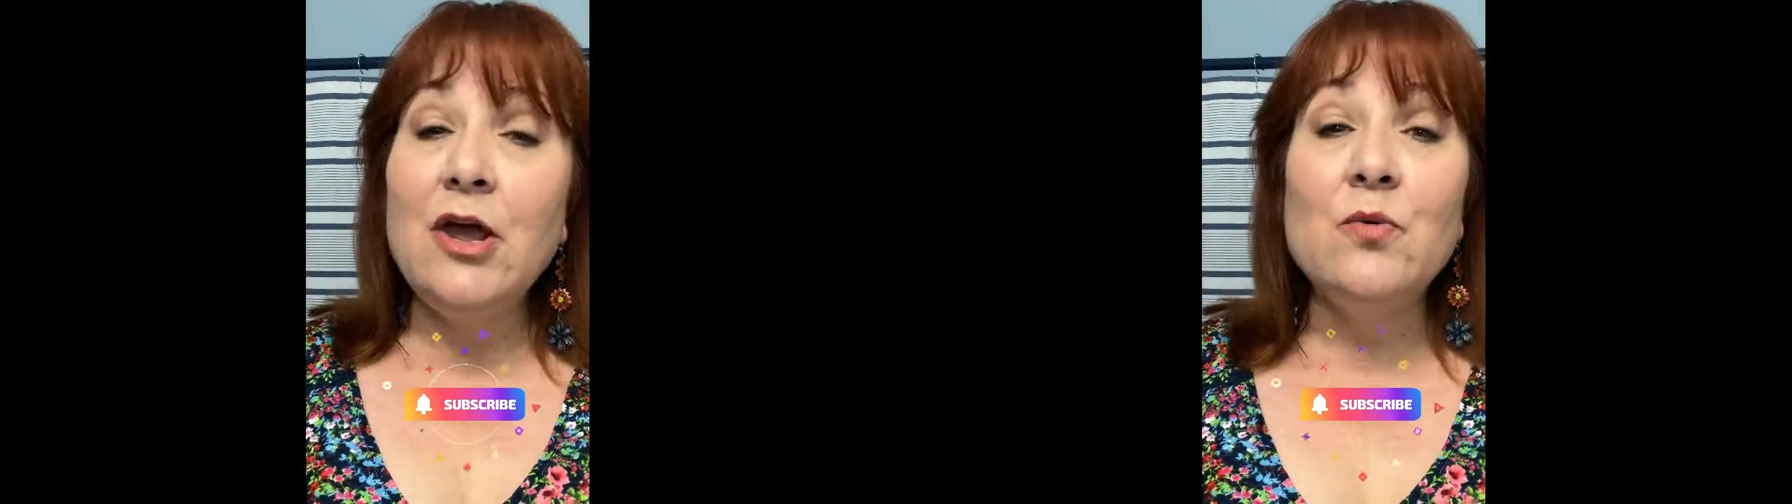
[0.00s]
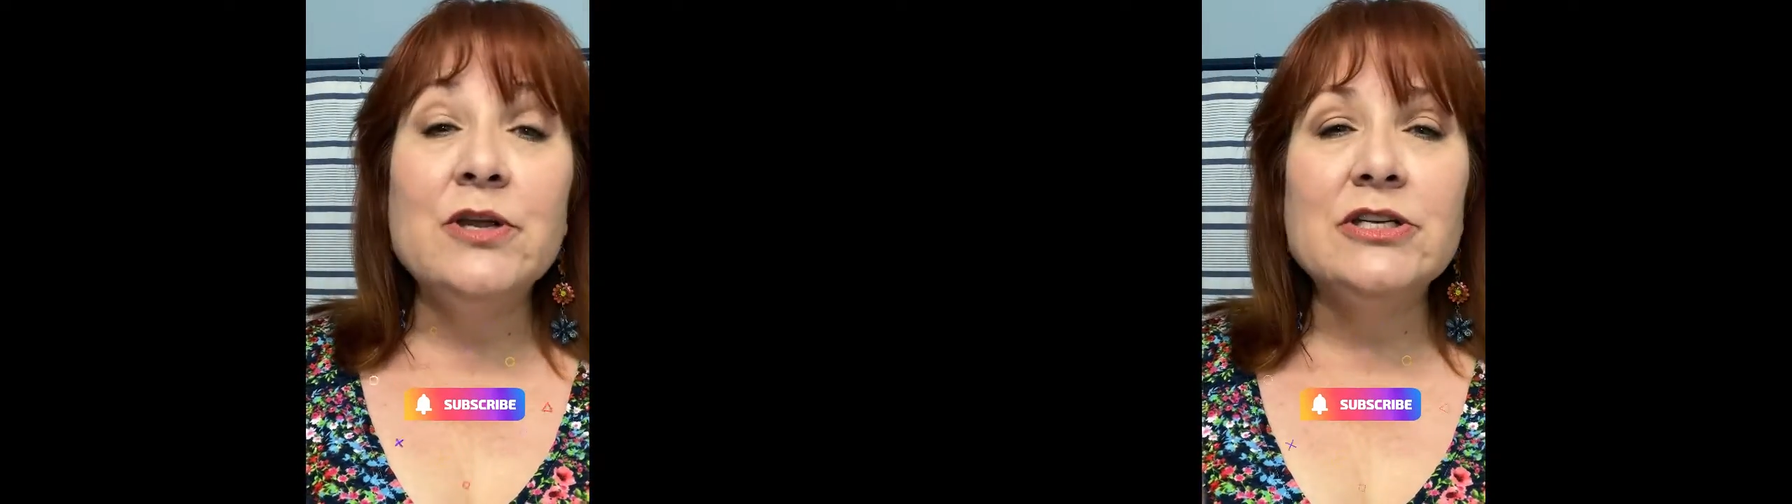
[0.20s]

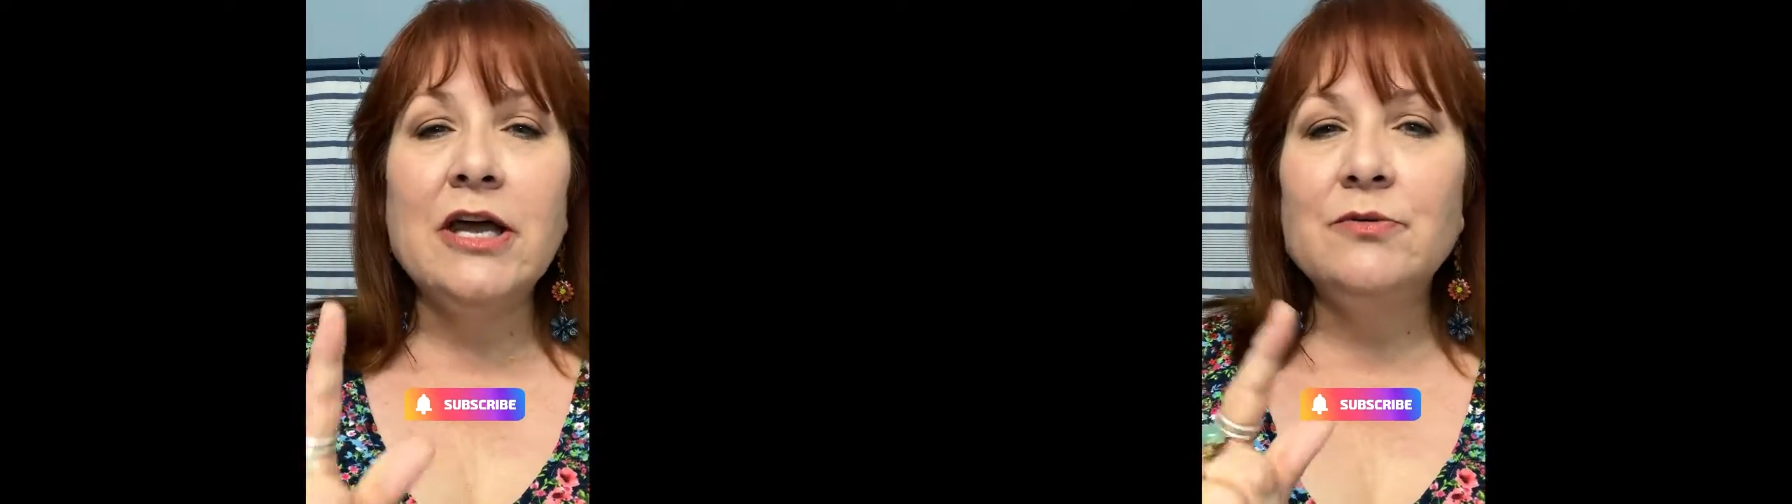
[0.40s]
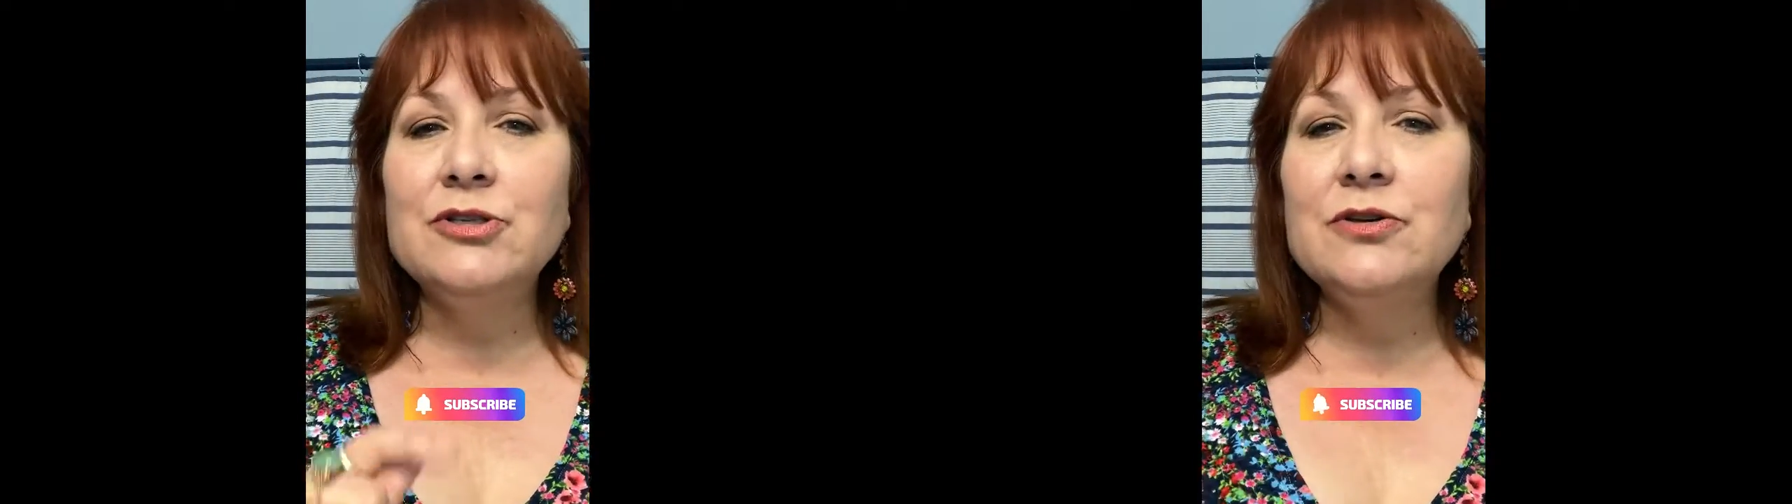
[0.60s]
which
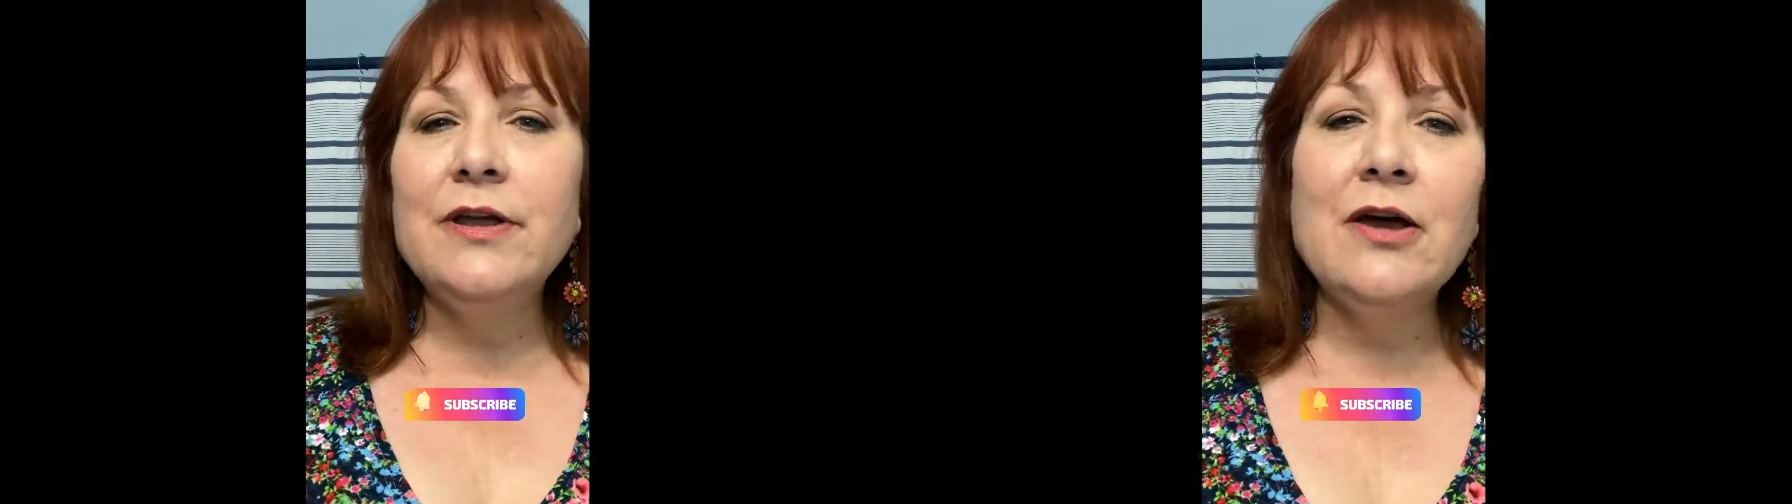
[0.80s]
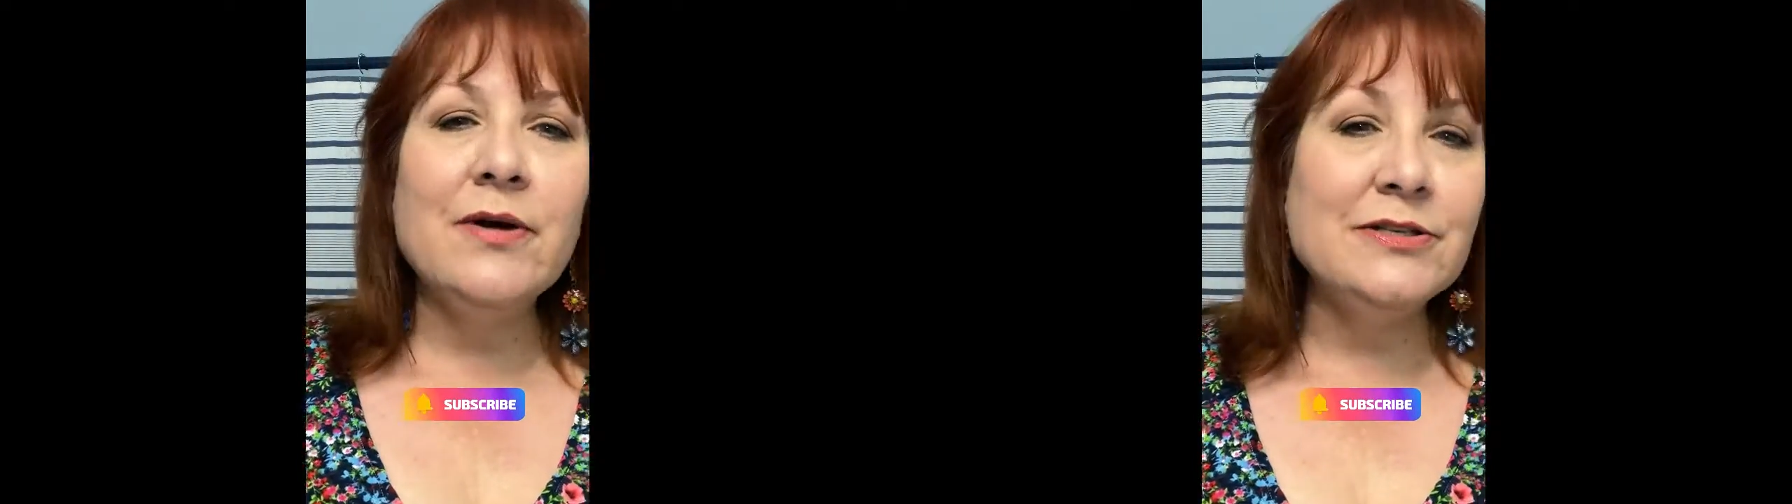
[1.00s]
I will show you
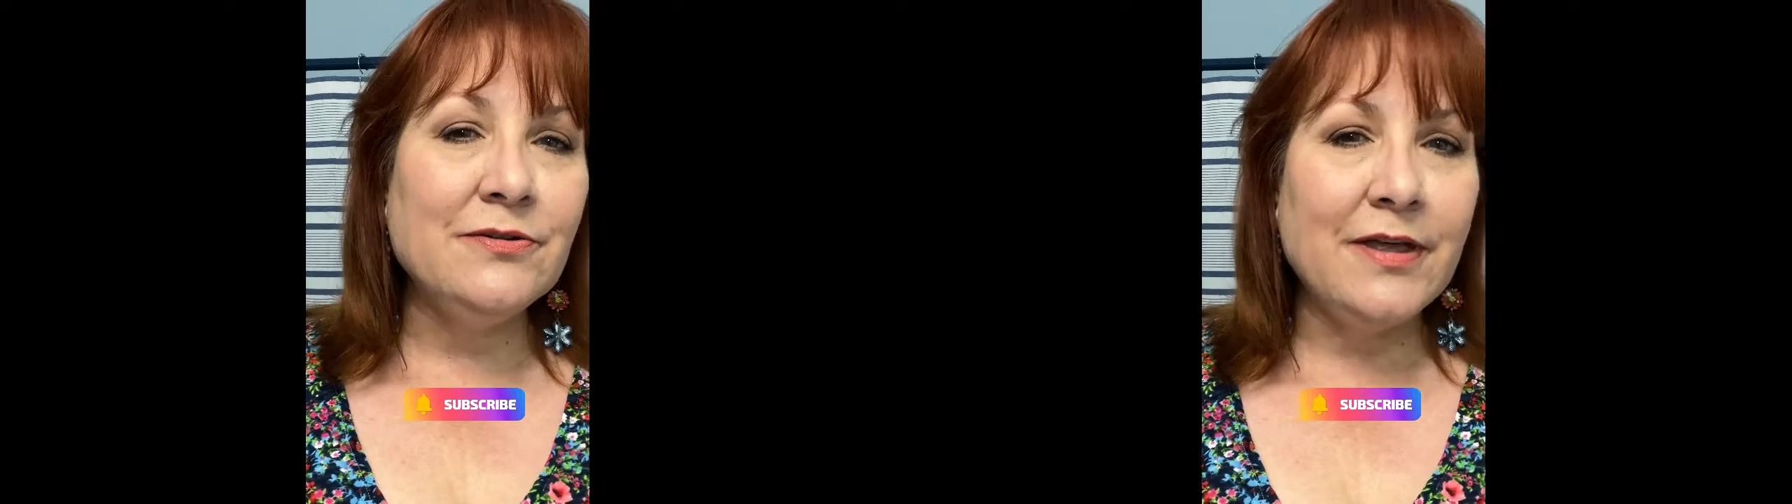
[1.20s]
how I do